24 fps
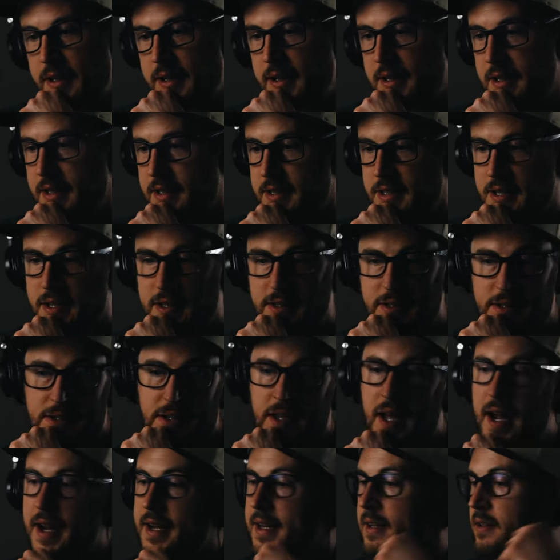The
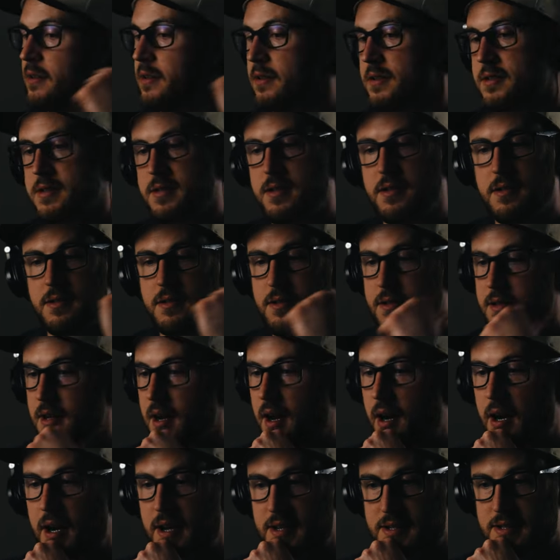lighting looks
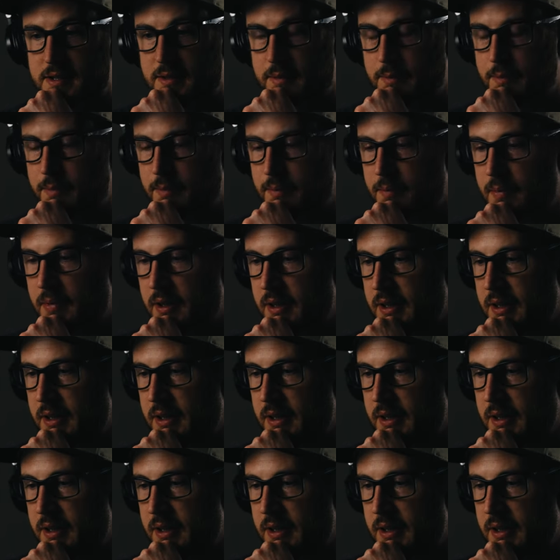awesome.